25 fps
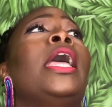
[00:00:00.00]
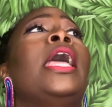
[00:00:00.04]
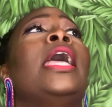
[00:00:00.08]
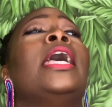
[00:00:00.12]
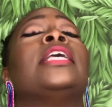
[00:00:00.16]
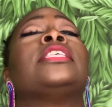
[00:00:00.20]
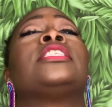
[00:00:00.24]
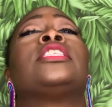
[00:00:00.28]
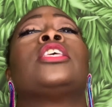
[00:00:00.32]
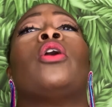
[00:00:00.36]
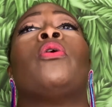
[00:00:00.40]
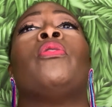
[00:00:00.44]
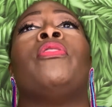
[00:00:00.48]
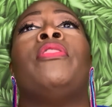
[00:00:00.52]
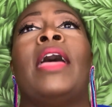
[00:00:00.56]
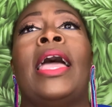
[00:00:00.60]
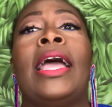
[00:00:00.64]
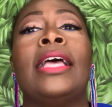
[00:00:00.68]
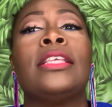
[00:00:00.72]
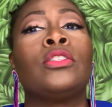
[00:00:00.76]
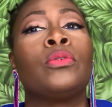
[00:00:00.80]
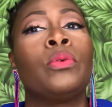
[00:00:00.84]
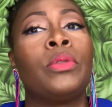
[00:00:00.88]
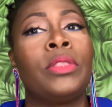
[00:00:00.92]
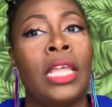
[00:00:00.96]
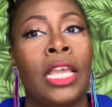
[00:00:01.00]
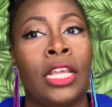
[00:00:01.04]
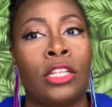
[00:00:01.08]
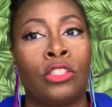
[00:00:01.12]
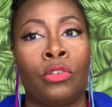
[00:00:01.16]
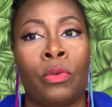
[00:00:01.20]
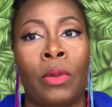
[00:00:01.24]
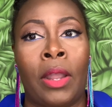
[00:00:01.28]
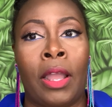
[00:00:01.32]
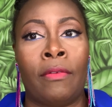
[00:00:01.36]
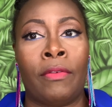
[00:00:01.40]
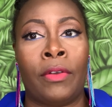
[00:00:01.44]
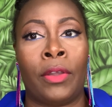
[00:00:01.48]
So that's what that
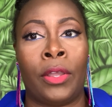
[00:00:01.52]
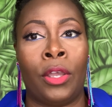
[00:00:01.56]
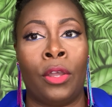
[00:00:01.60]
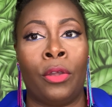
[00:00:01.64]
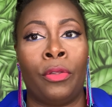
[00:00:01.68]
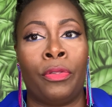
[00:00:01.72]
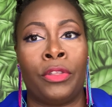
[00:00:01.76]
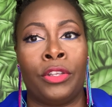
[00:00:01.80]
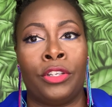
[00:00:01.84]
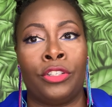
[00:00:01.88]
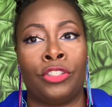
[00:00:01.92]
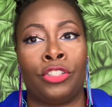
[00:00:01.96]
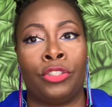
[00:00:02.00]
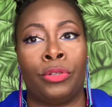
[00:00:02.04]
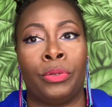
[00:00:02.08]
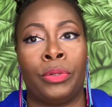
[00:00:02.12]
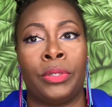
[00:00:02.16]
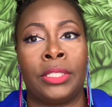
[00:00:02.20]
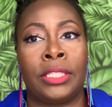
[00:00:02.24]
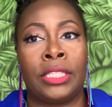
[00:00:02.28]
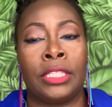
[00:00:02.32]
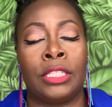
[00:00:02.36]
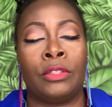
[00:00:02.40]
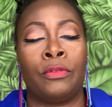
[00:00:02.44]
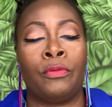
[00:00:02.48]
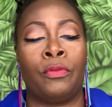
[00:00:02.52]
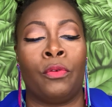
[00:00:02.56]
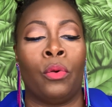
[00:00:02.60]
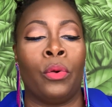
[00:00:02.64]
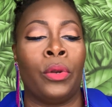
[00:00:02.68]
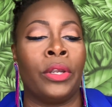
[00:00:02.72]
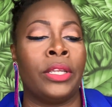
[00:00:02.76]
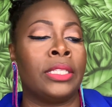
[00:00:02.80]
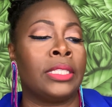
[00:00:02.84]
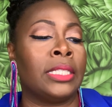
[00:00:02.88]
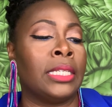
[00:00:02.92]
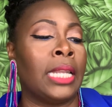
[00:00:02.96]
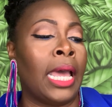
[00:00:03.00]
travel health insurance is for.
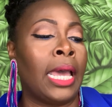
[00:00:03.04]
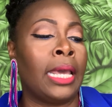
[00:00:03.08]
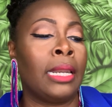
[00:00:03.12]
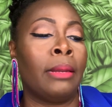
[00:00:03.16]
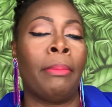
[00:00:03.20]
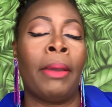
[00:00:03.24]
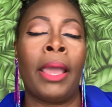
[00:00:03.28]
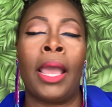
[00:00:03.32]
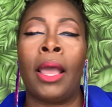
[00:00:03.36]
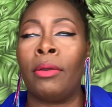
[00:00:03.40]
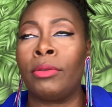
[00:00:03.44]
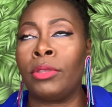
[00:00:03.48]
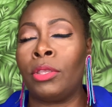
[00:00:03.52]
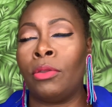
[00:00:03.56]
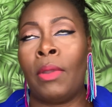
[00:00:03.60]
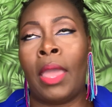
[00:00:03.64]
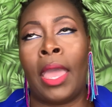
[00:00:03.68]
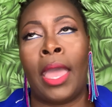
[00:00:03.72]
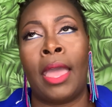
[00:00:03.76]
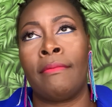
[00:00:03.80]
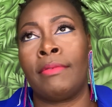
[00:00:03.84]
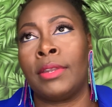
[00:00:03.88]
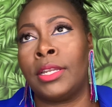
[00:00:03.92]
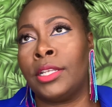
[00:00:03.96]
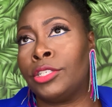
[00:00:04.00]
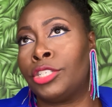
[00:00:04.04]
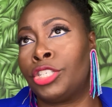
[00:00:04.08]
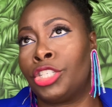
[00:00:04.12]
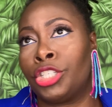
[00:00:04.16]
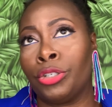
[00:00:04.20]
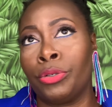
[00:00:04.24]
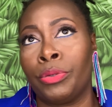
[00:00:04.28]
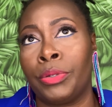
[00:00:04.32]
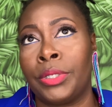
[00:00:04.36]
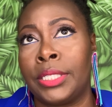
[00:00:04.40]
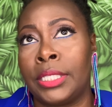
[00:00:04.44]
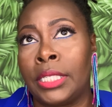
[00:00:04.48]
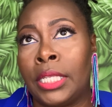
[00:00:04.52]
It's not about you having
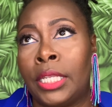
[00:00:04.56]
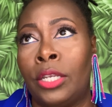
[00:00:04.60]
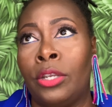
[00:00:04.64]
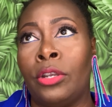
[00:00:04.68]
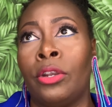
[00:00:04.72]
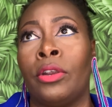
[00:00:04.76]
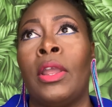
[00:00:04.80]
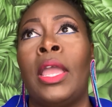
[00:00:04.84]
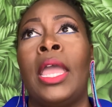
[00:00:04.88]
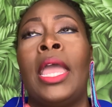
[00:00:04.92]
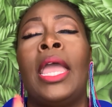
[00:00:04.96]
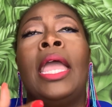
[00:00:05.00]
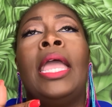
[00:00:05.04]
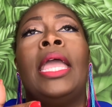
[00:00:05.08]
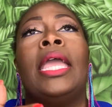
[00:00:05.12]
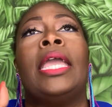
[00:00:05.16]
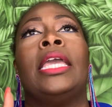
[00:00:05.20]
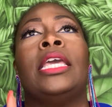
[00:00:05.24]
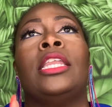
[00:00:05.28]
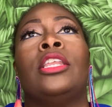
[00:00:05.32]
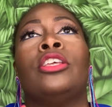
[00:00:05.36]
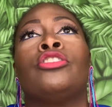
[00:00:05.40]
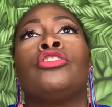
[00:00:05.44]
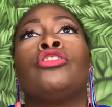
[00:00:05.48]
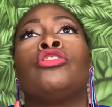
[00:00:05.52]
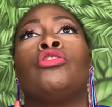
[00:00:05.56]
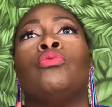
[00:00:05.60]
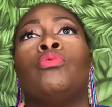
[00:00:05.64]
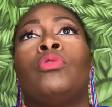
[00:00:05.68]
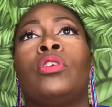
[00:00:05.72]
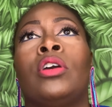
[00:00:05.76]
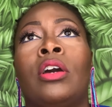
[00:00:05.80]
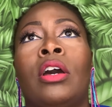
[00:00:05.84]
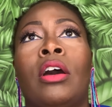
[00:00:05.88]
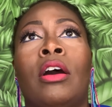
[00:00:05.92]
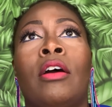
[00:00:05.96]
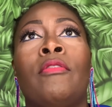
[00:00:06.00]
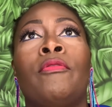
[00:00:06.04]
insurance here. It is to
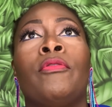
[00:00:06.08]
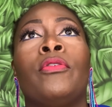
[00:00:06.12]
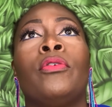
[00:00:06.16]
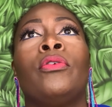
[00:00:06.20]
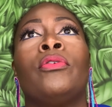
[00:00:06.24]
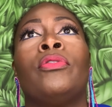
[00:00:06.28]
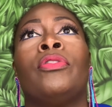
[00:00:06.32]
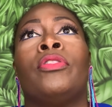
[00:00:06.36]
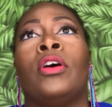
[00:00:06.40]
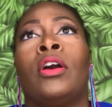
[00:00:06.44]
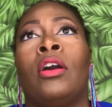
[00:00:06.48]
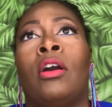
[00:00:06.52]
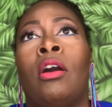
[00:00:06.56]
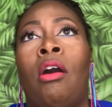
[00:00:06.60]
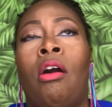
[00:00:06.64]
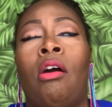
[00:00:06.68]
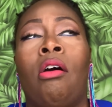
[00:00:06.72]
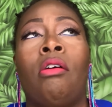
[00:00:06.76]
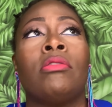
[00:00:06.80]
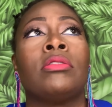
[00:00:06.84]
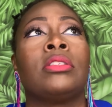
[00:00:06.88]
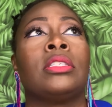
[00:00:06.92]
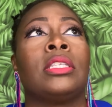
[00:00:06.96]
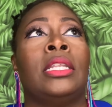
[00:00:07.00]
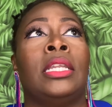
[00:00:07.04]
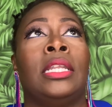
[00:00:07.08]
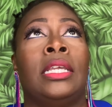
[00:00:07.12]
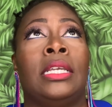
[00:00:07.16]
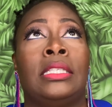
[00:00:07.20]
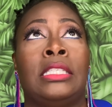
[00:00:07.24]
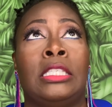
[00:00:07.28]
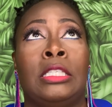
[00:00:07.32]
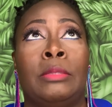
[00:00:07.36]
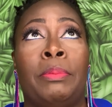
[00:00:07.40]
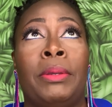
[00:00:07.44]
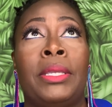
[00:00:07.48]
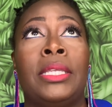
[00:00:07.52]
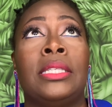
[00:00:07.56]
cover the costs and
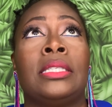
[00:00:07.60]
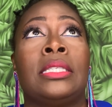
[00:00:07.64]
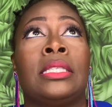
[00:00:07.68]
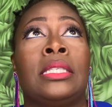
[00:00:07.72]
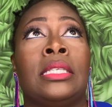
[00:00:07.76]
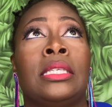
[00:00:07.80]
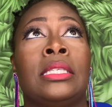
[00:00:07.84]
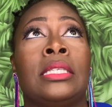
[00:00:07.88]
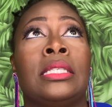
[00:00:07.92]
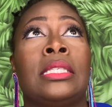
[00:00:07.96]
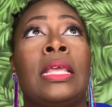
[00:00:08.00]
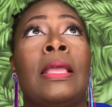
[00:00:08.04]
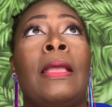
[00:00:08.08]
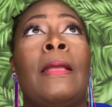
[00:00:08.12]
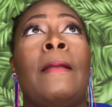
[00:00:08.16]
expenses